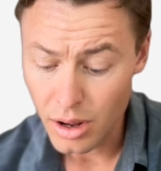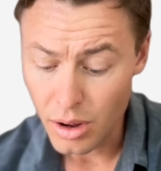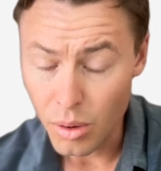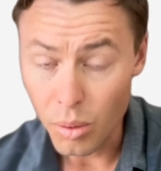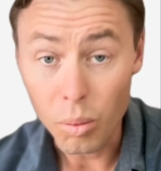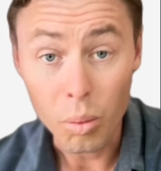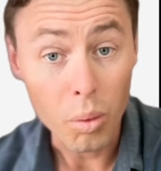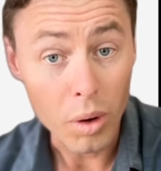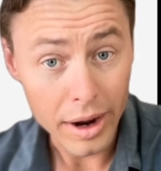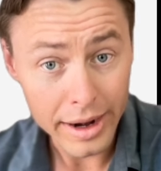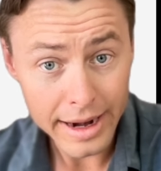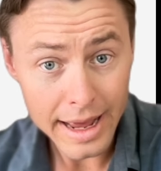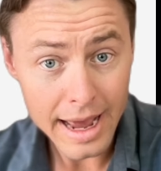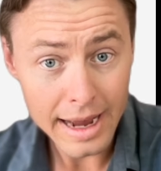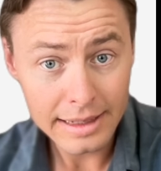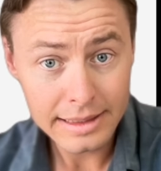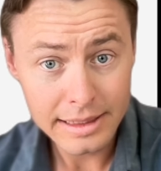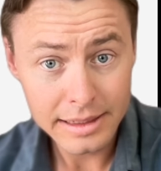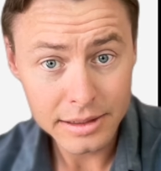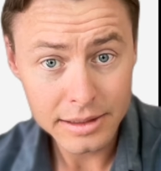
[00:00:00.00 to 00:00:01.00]
one
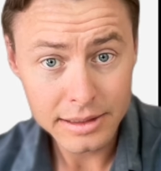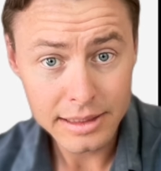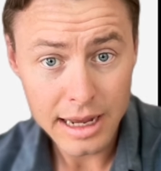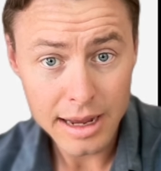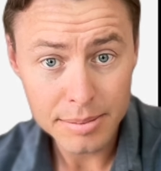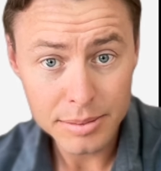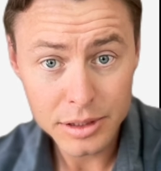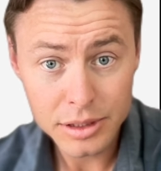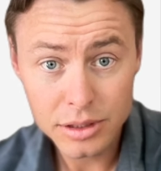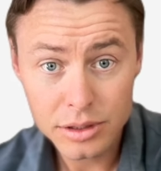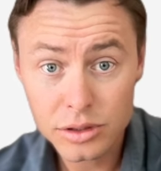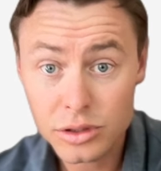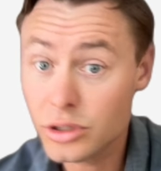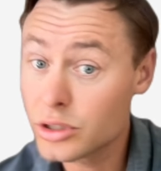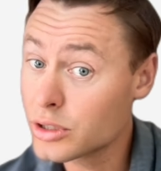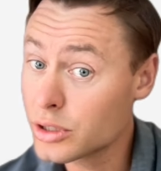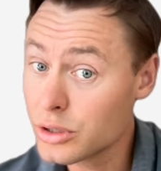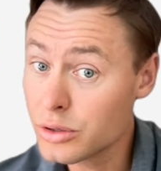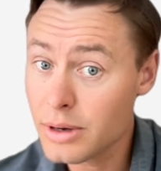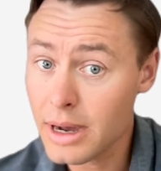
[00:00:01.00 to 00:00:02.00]
x-intercept,
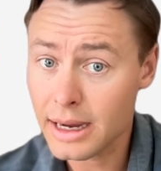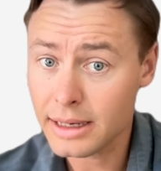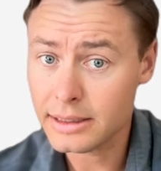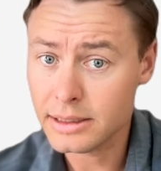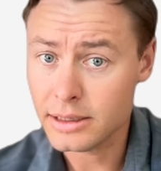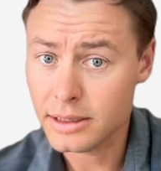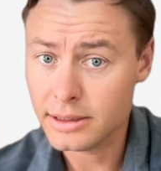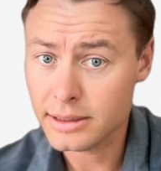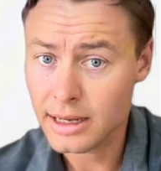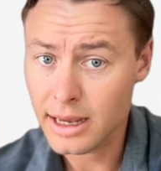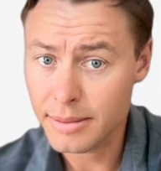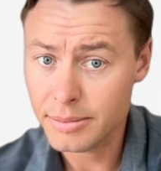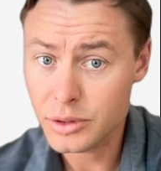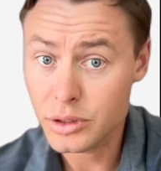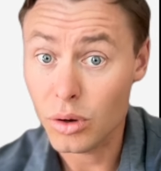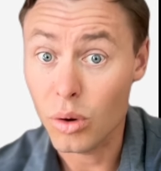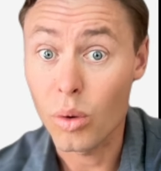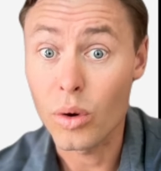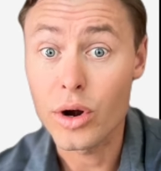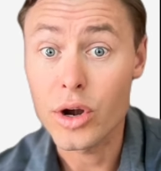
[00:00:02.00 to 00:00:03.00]
two x-intercepts,
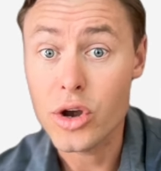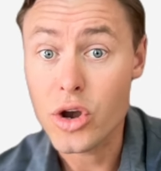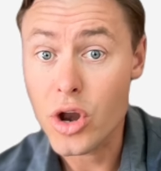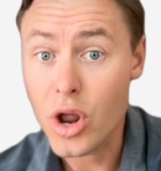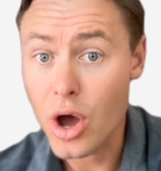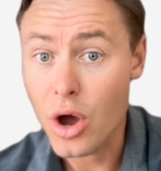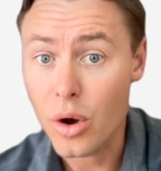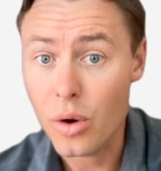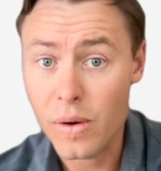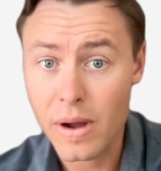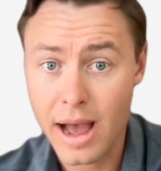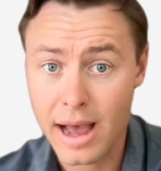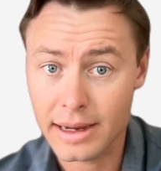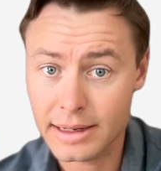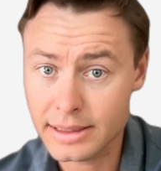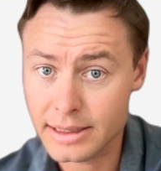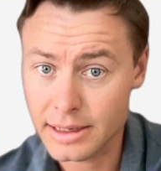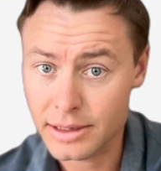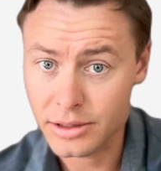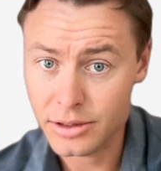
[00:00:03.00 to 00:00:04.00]
or no
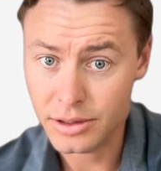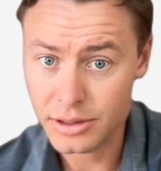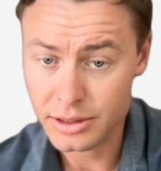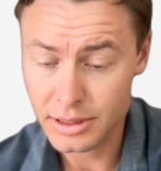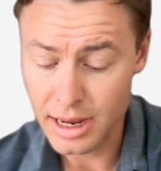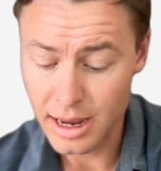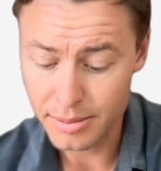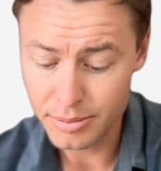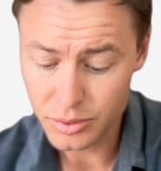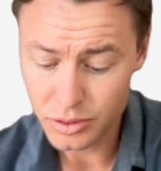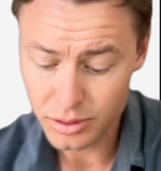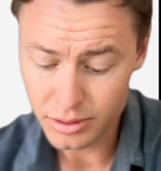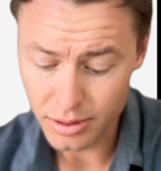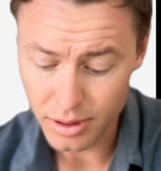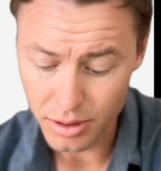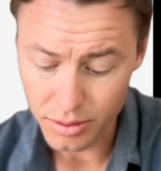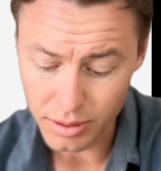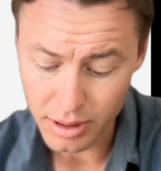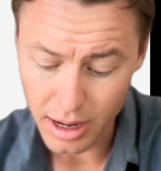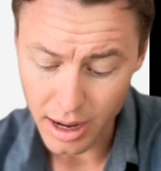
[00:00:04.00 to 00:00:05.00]
x-intercepts,
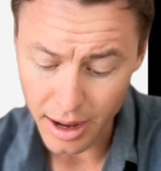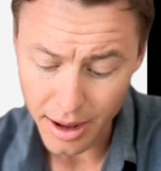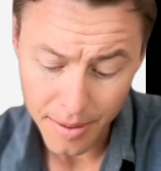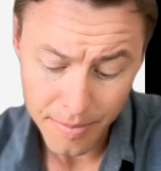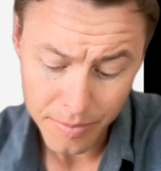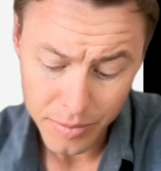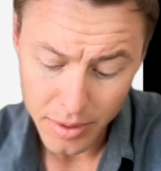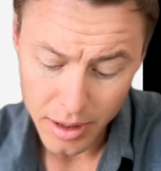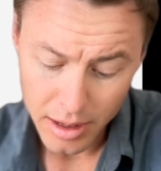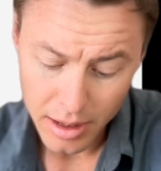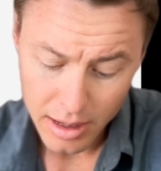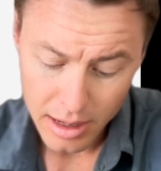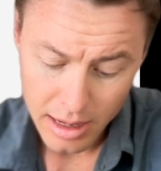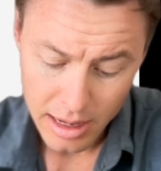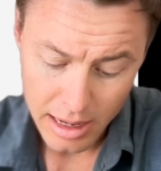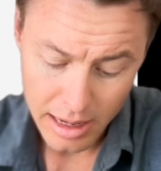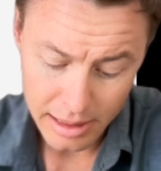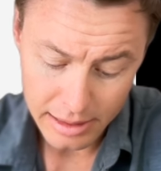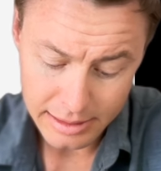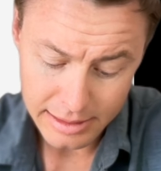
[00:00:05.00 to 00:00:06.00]
okay?
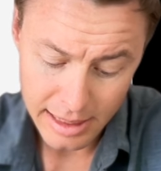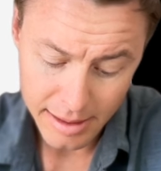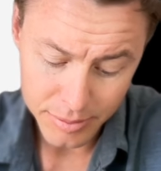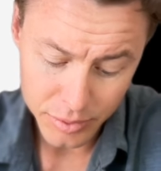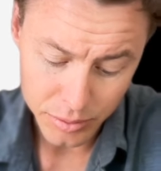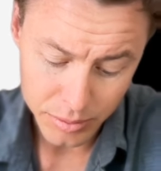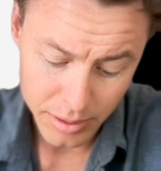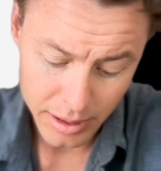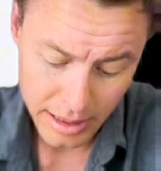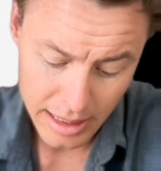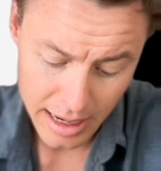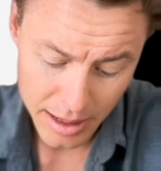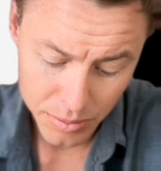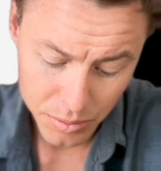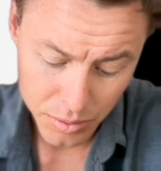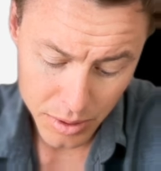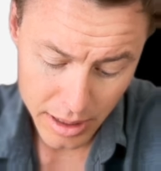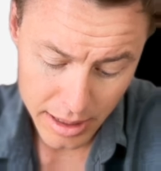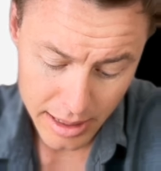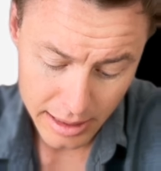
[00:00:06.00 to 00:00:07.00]
An example where it had
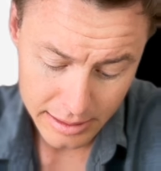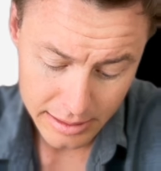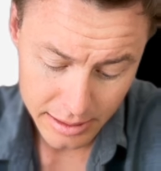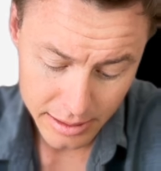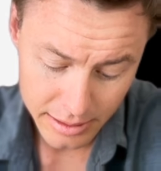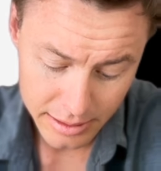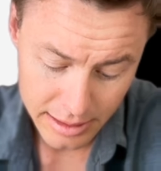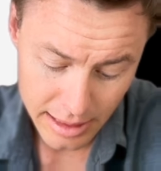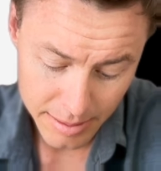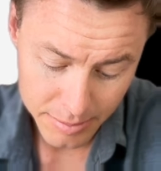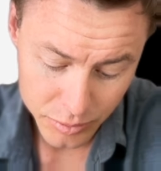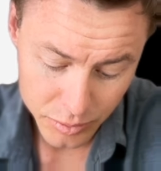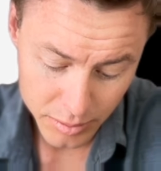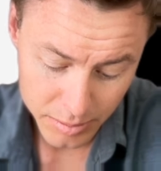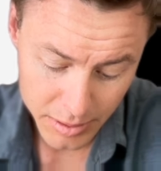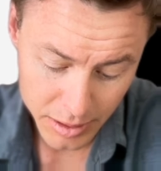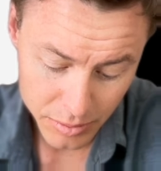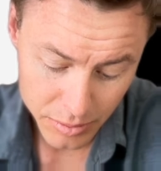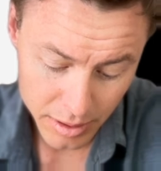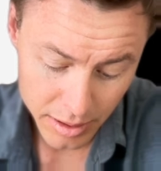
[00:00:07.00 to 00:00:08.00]
one x-intercept would
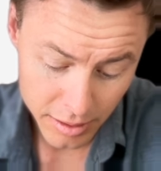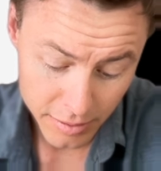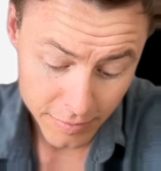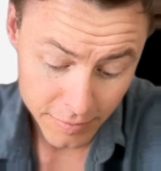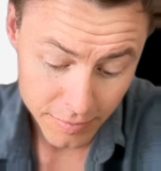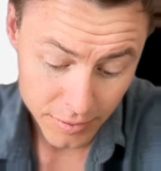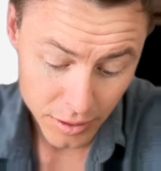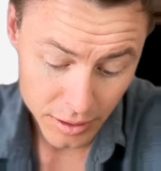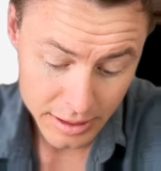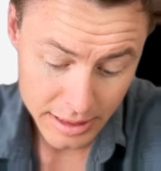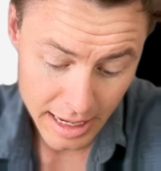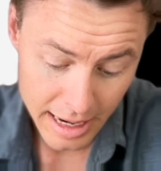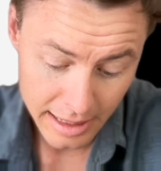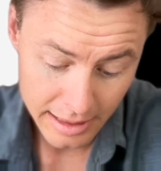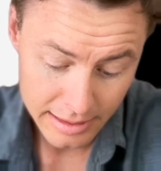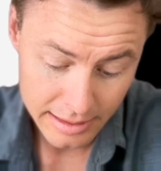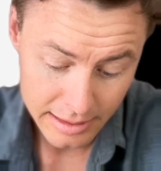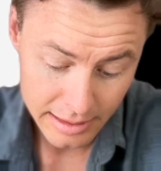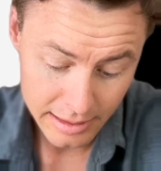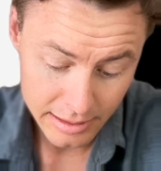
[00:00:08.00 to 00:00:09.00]
be where the
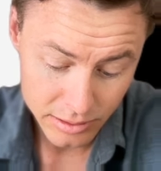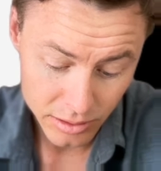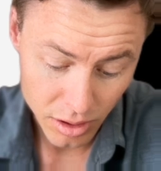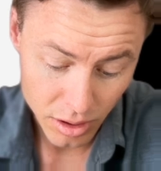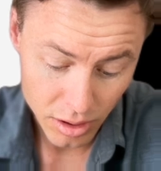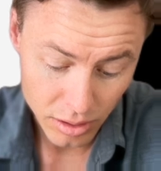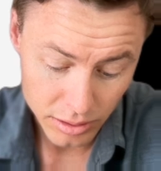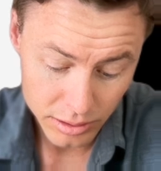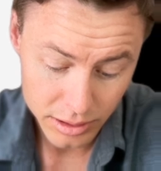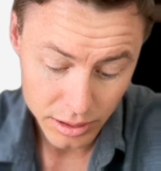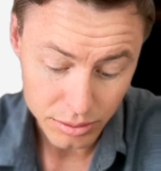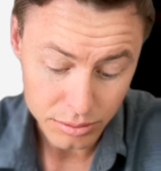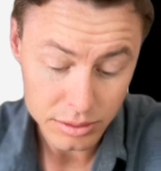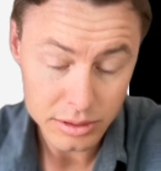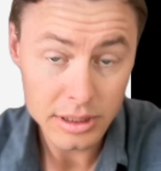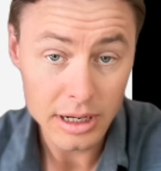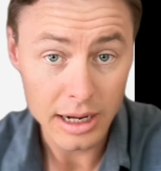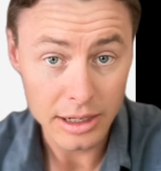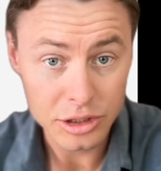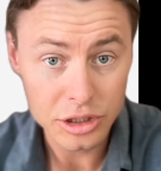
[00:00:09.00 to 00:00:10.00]
vertex is also
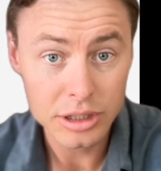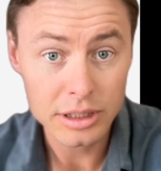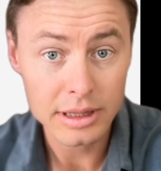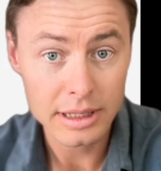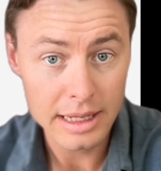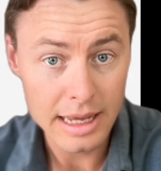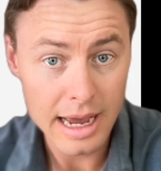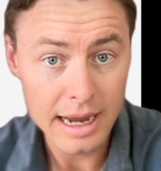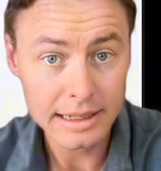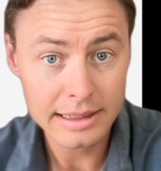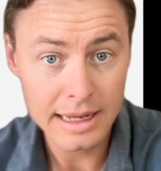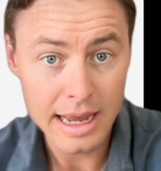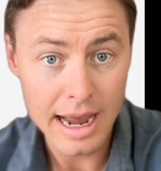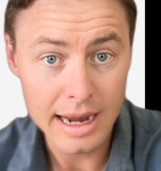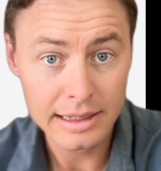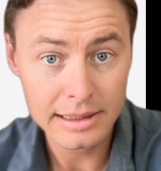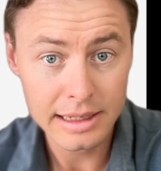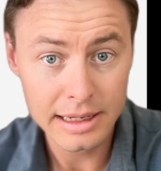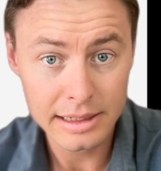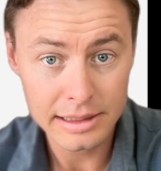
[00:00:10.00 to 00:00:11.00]
touching the
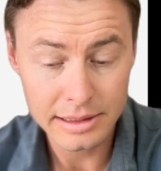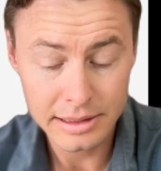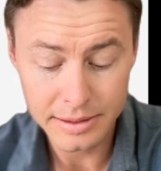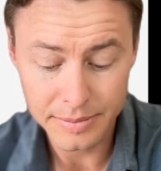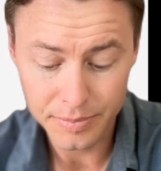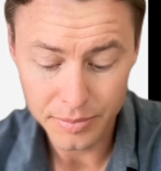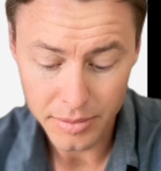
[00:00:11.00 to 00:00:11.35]
x-axis.